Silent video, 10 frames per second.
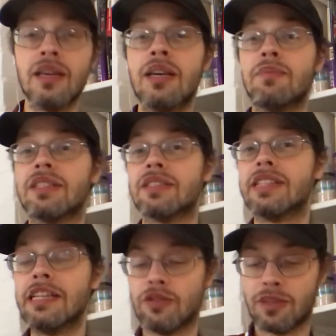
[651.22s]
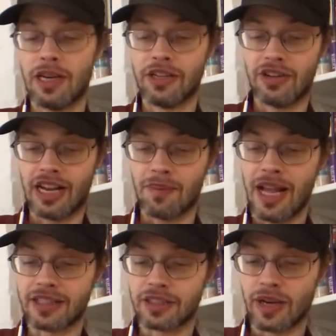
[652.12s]
Mrs. Dean was about to
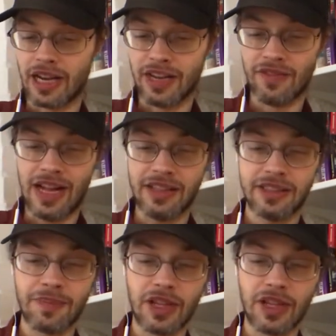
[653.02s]
recommence when I advanced,